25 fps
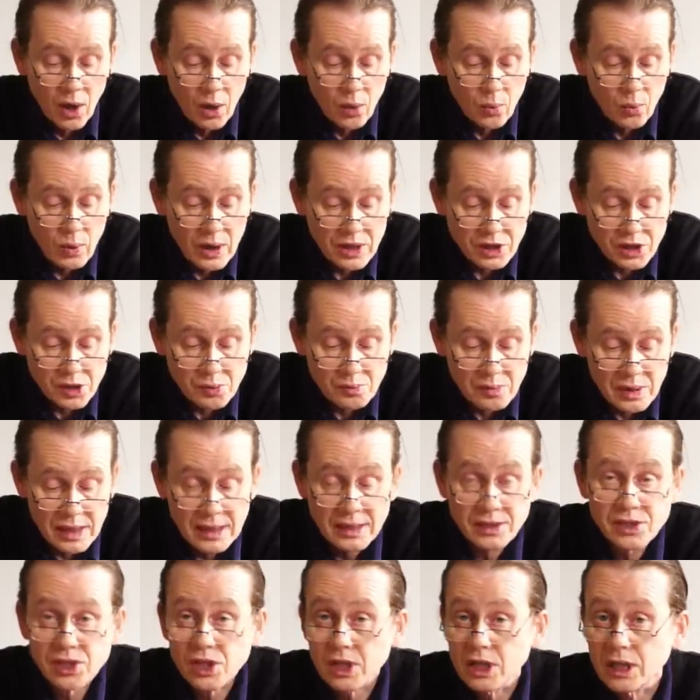which
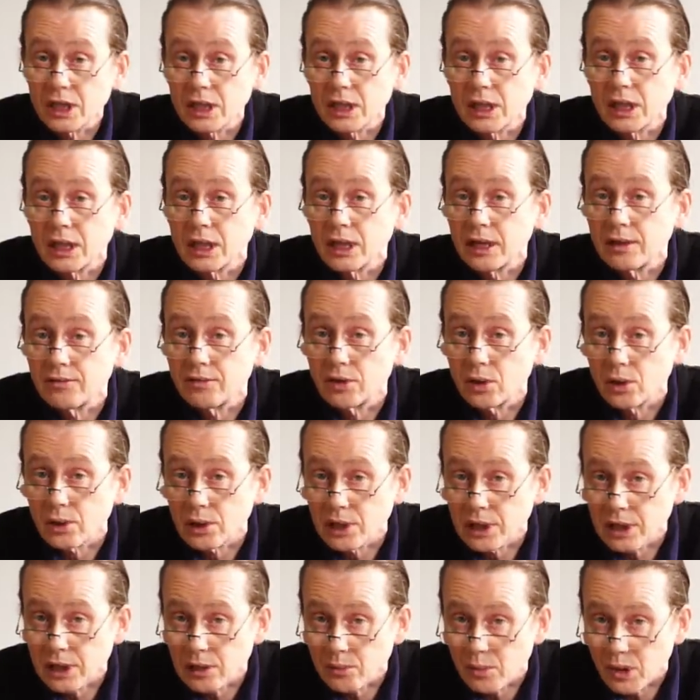means that it can give you a
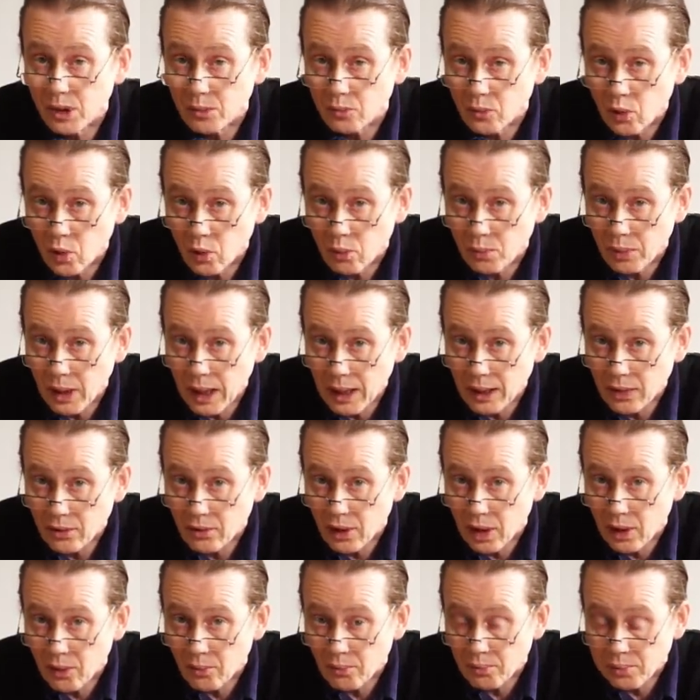little bit more
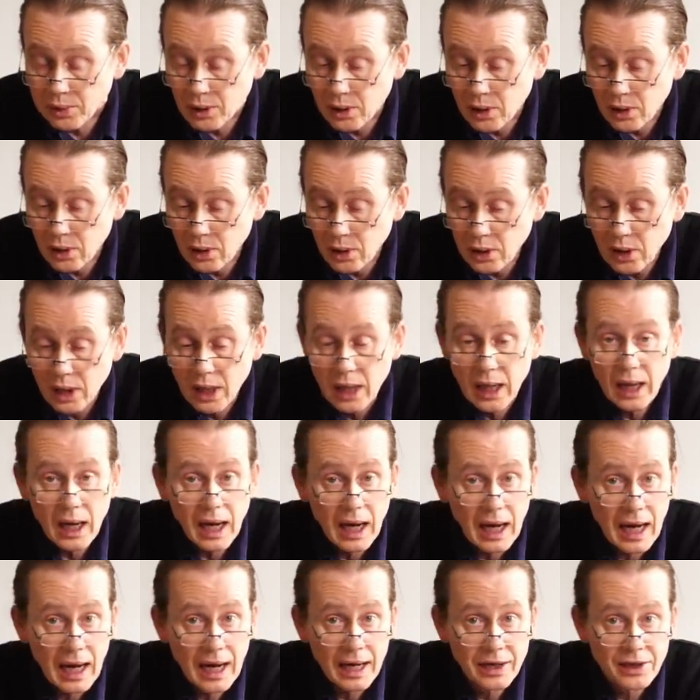background blur
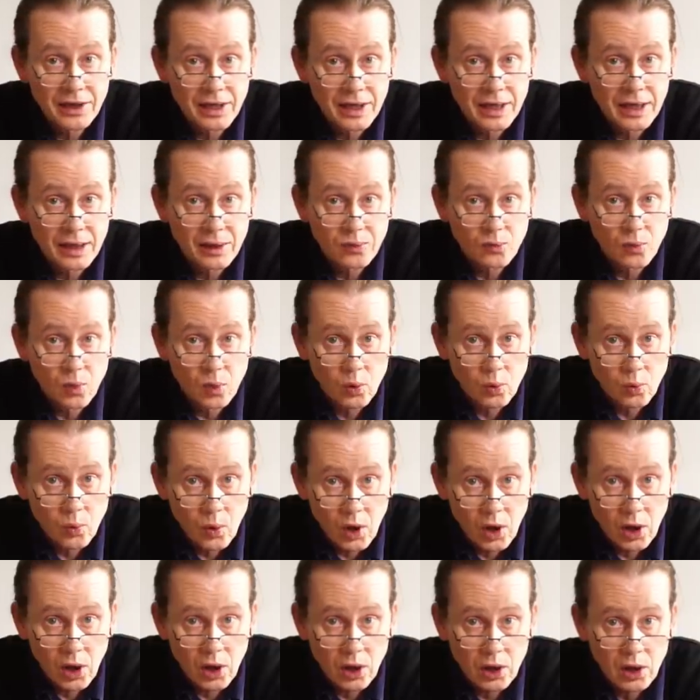and it will
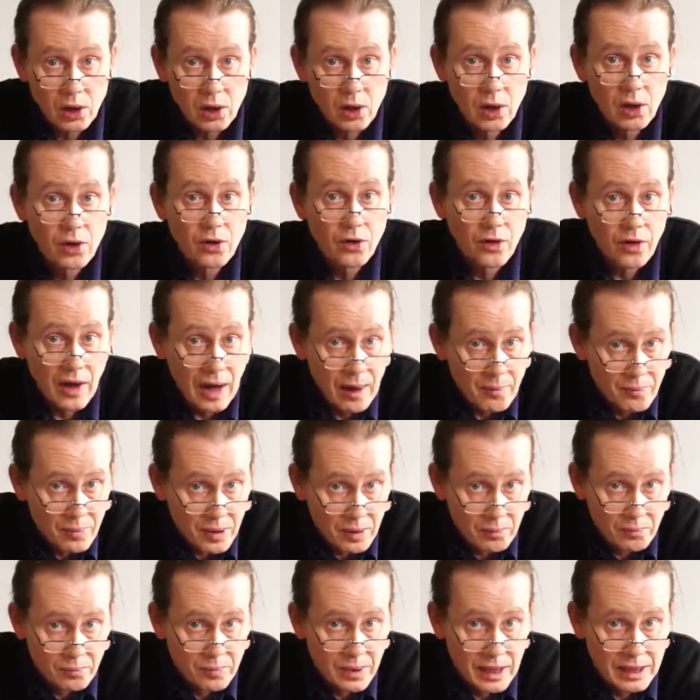work that
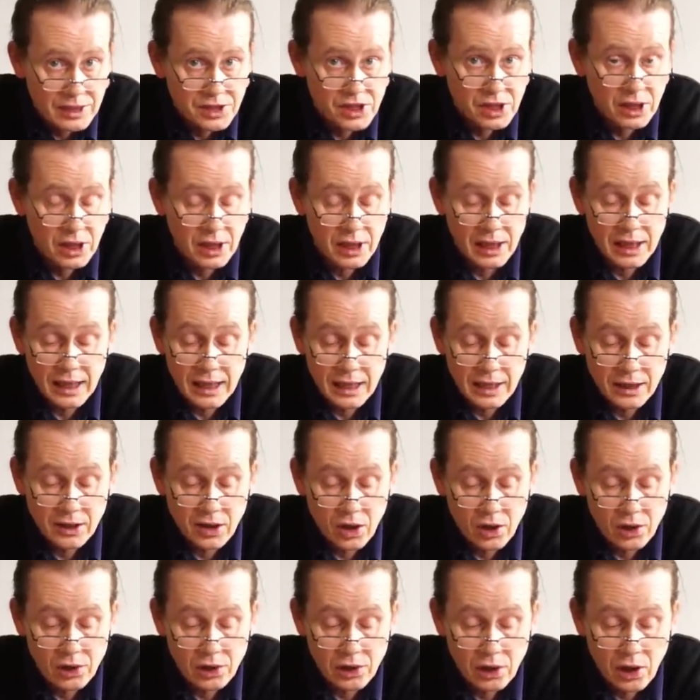bit better in
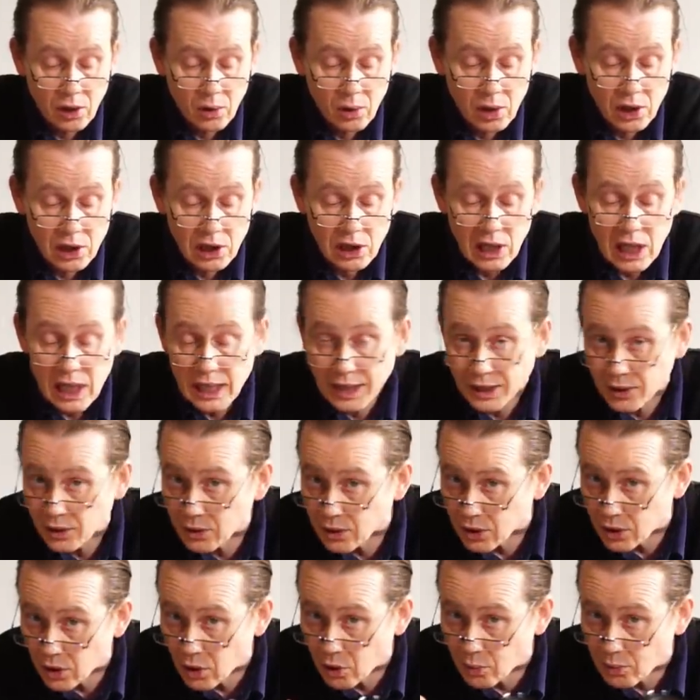lower light. You
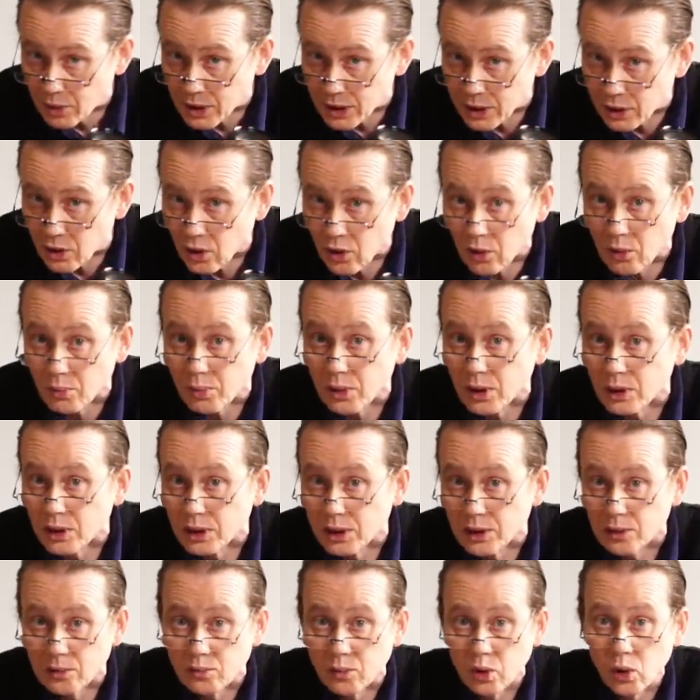can open it up a
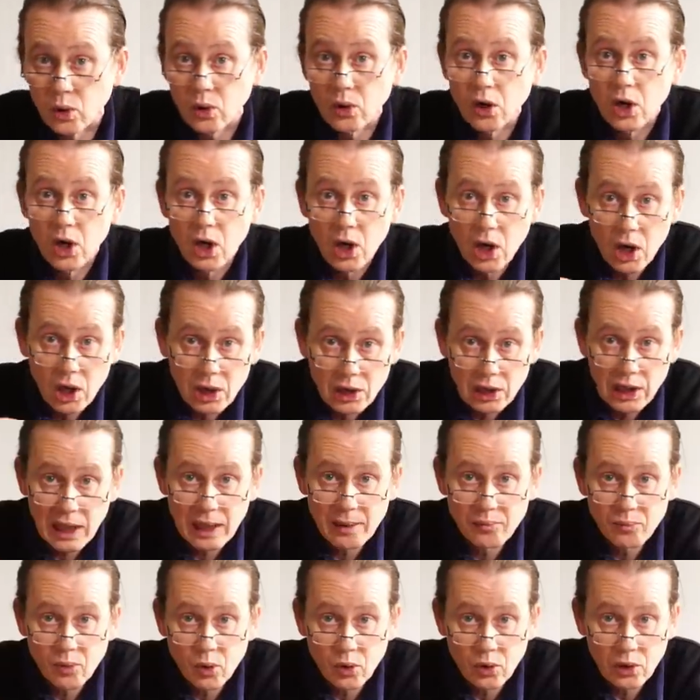little more and
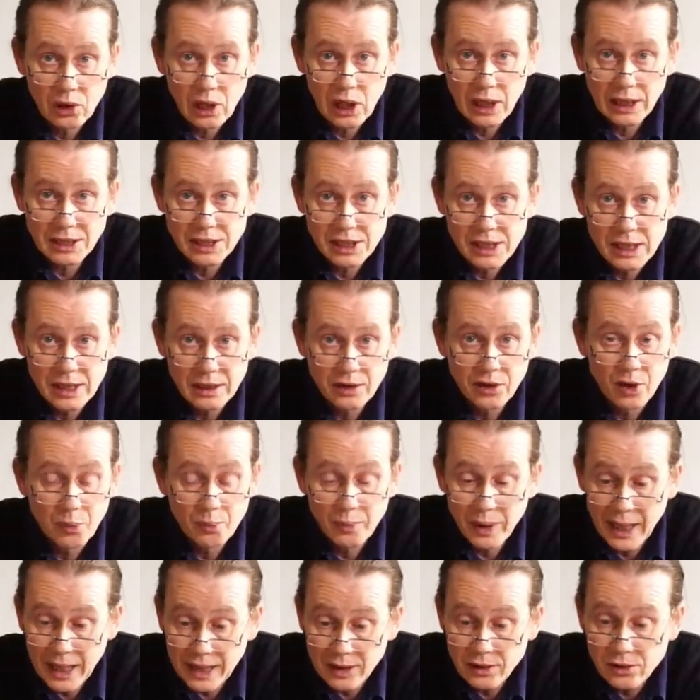let more light in. The
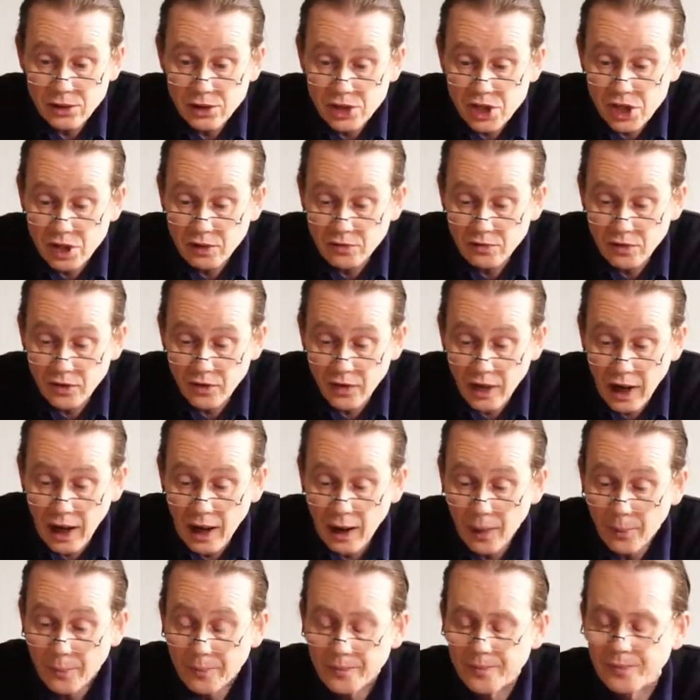penalty for that